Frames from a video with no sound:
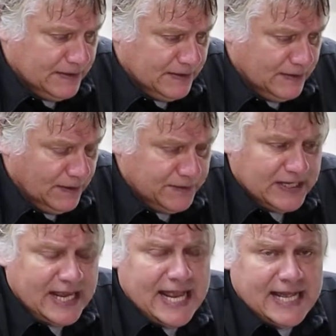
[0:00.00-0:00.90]
only
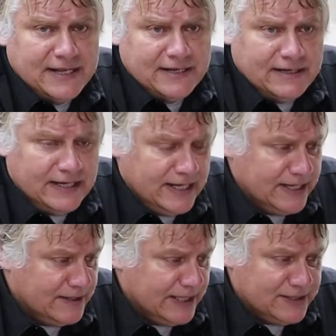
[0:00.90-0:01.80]
had it
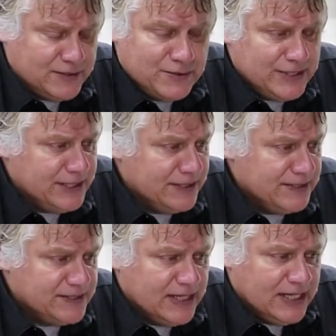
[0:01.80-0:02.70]
in like 2
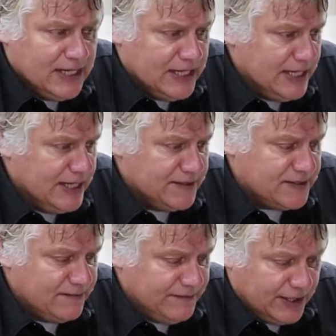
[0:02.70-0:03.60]
years, and it's
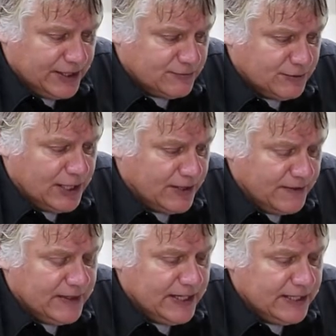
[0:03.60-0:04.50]
a very rare
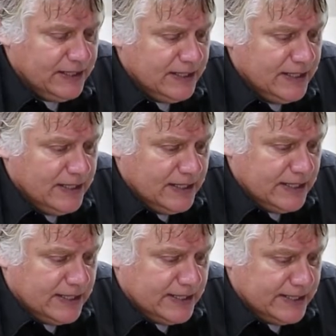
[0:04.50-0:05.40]
thing.
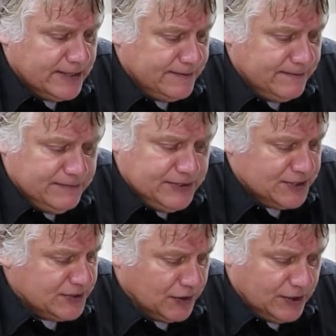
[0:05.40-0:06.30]

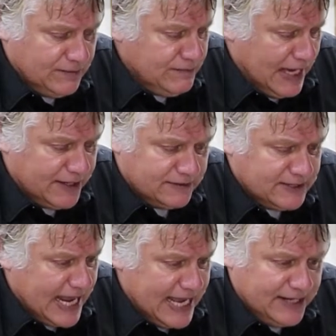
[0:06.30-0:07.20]
Just certain models
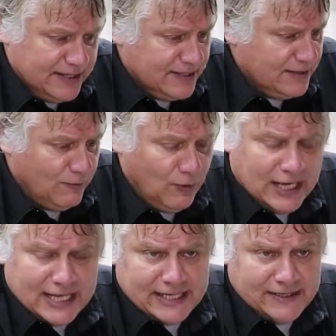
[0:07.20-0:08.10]
had it.
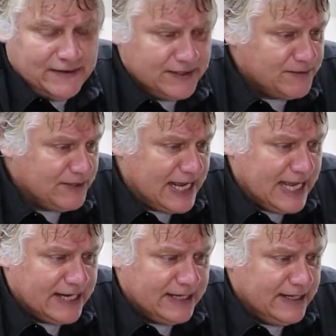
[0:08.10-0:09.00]
Why this one
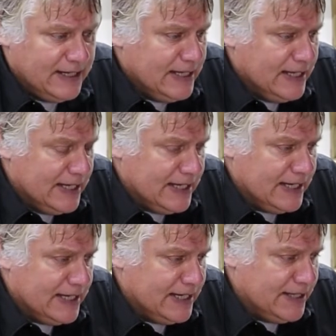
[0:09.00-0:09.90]
had it,
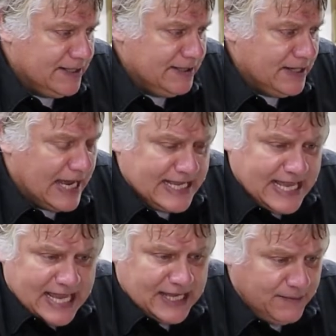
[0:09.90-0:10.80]
and I
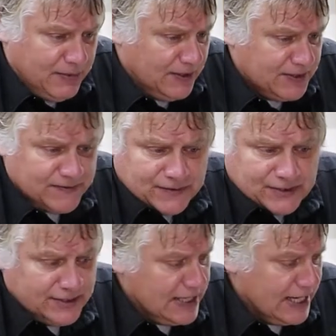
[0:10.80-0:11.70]
can't get parts
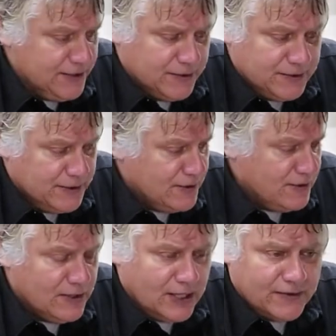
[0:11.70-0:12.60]
for it. I don't know.
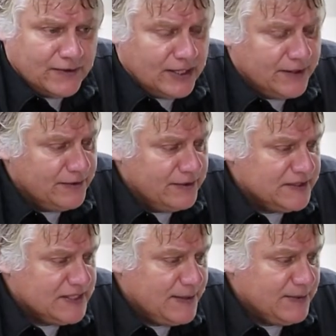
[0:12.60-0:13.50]
All the other
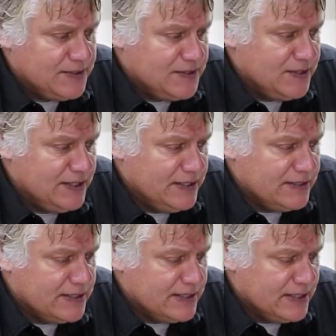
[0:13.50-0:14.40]
LeSabres
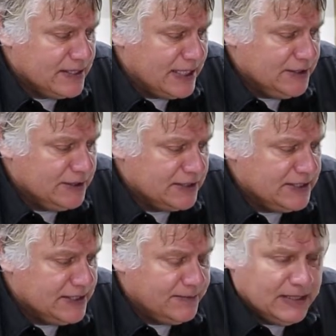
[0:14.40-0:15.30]
that I looked
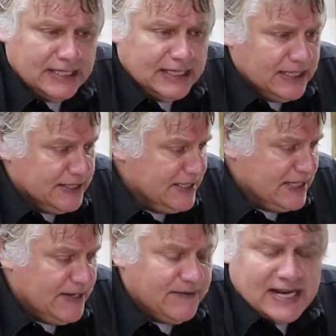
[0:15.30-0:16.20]
up didn't
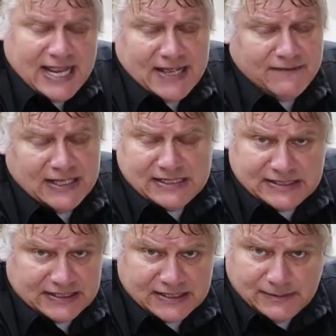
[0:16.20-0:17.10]
even have that
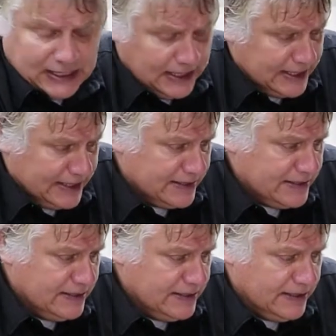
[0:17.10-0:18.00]
system on it.
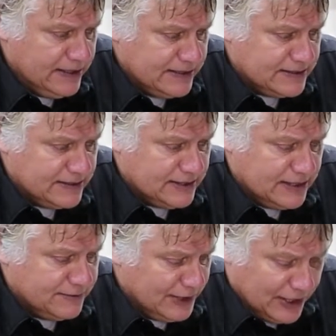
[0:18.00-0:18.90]
It's
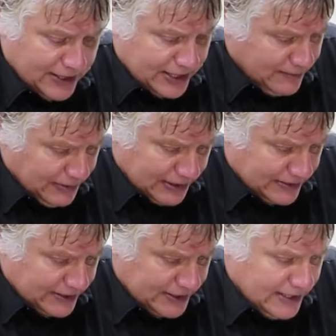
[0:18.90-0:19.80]
a rarity
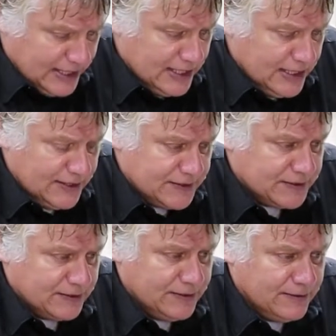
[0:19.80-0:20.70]
apparently.
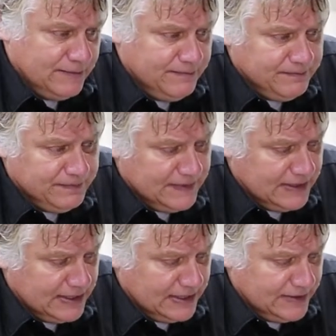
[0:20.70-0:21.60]
So
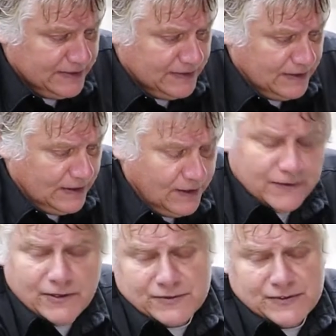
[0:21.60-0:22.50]
all
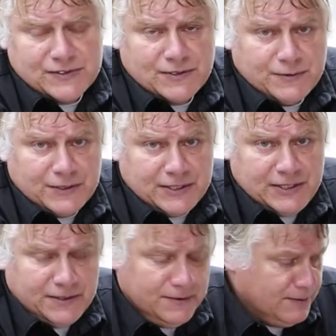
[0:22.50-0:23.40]
those ones are
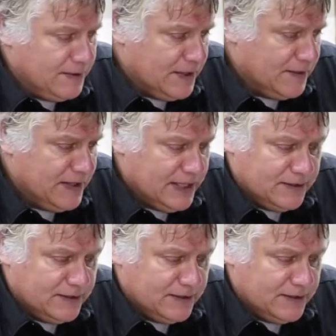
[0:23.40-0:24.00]
working without that